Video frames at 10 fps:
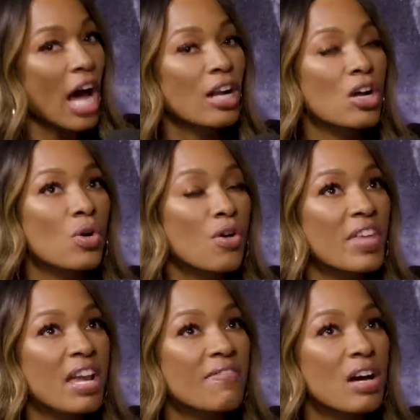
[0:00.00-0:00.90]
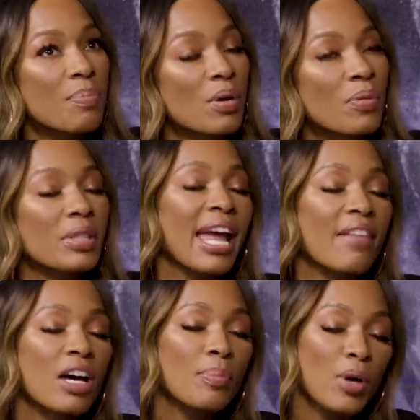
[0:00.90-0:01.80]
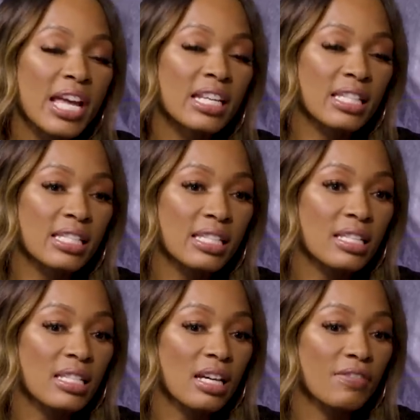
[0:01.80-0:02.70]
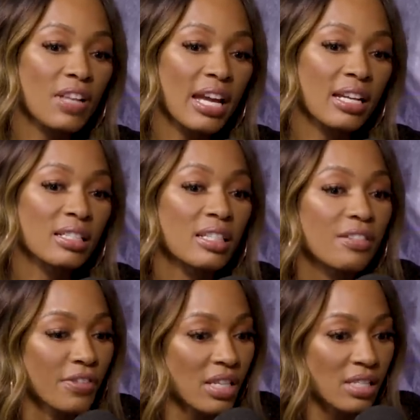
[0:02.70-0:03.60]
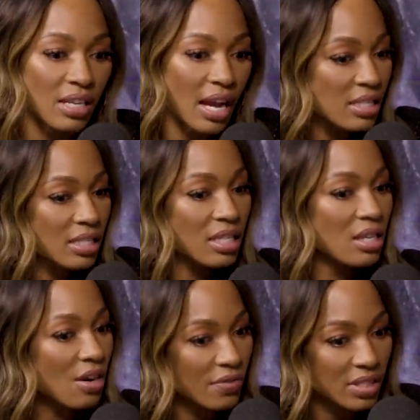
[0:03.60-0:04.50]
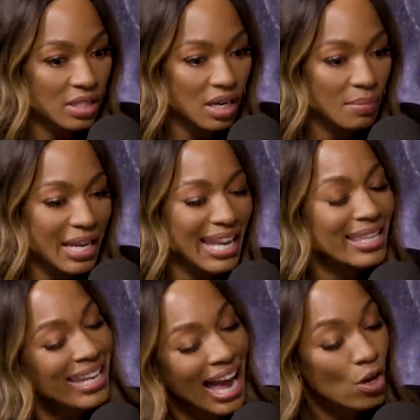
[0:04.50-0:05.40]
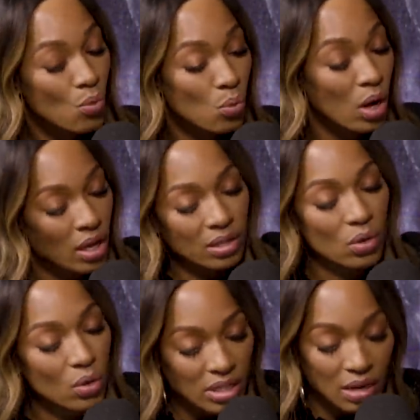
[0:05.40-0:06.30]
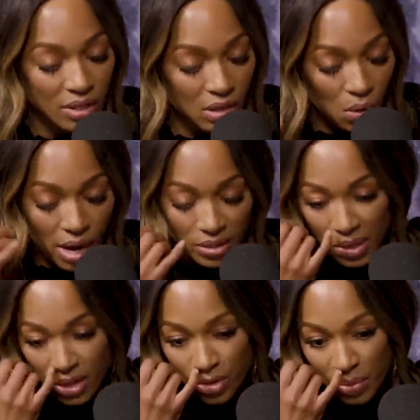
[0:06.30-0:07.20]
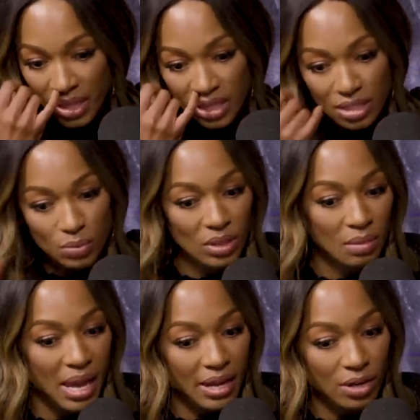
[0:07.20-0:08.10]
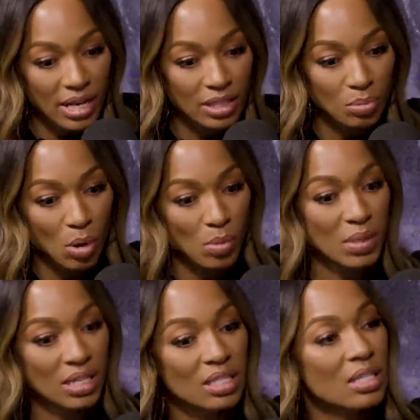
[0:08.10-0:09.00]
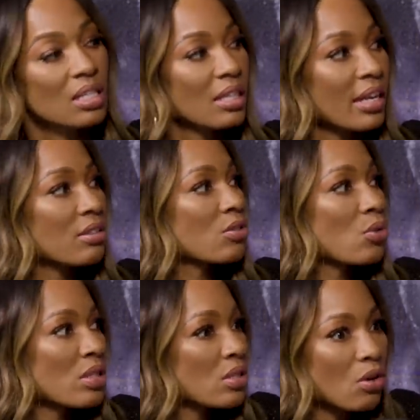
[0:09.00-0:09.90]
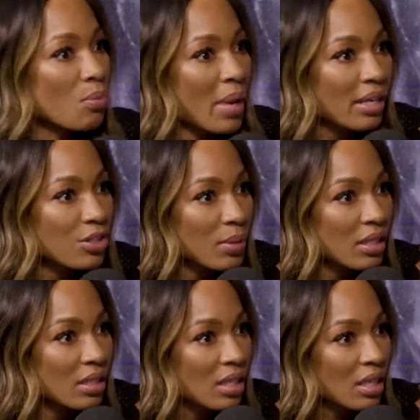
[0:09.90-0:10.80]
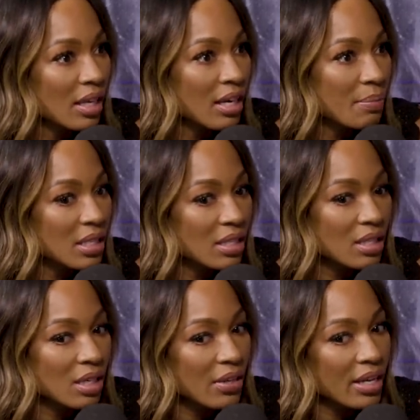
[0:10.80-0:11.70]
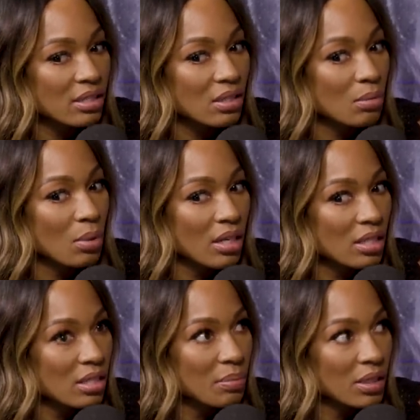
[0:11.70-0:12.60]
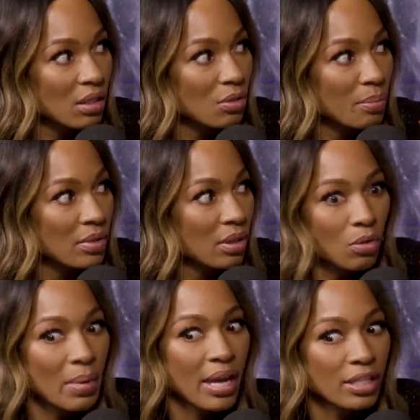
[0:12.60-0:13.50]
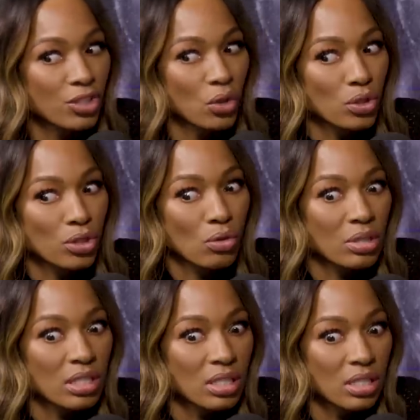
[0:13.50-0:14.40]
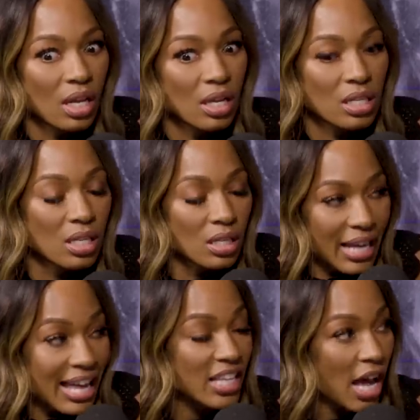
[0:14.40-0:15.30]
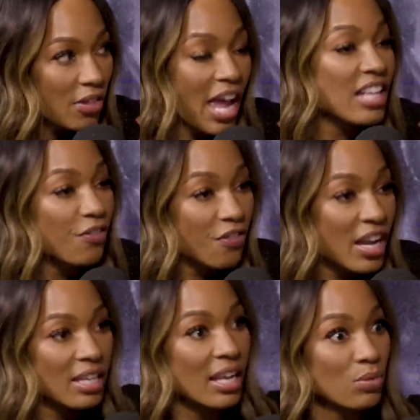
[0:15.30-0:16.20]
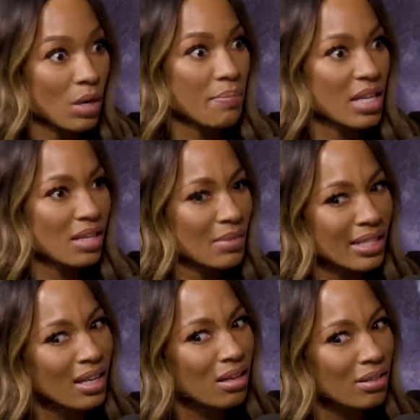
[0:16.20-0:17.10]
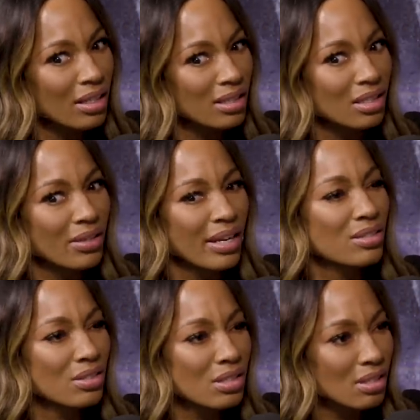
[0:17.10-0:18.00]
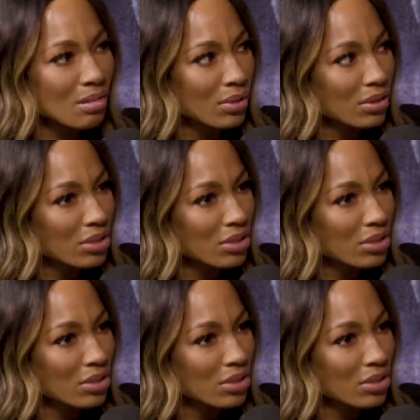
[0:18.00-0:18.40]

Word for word: I don't know if they have the upper. They have the upper hand in the sense of like defense. Like I just get nervous. Like I'm like, and then I don't. Well, and of course I don't think Kawhi's 100, but that doesn't really matter at this moment because he they doing this load management, and I'm thinking, okay, so LeBron needs to be low low and managed Le- or so does AD. Like as how as a fan, that's what I'm thinking. I'm like, y'all don't know. Okay, it's December.